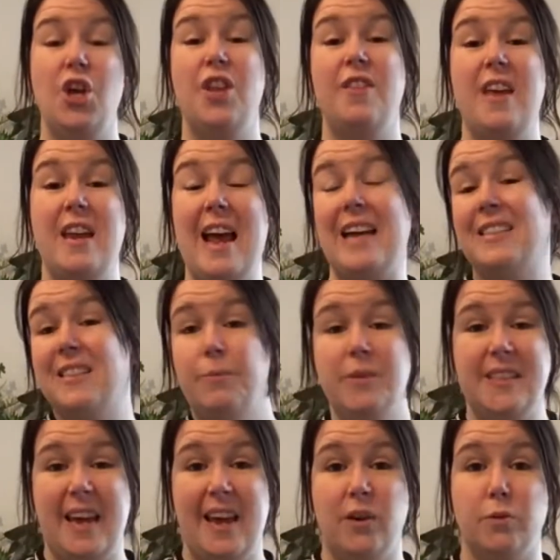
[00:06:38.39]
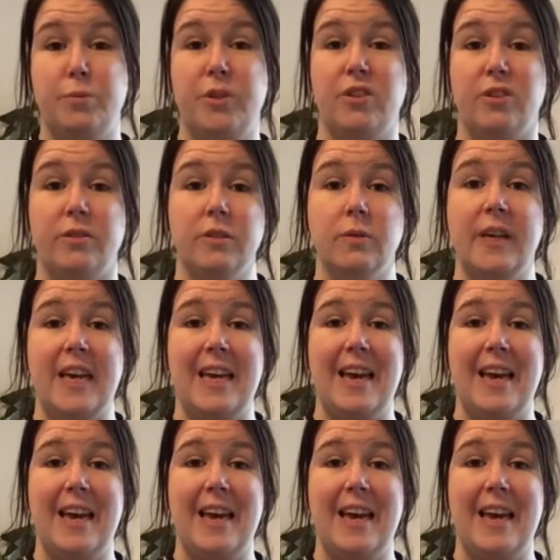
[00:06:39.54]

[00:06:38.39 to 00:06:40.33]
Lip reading: then ask someone to help you, okay?